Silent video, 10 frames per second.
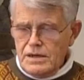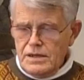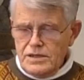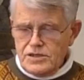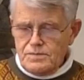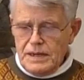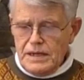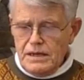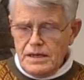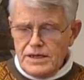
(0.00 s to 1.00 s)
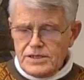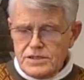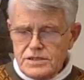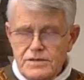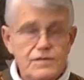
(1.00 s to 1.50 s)
in the
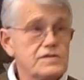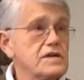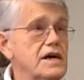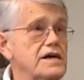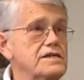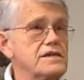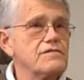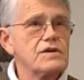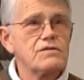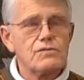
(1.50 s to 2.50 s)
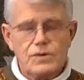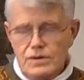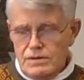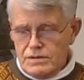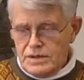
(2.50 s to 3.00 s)
speculations of the scientific
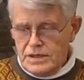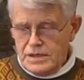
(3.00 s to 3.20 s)
world.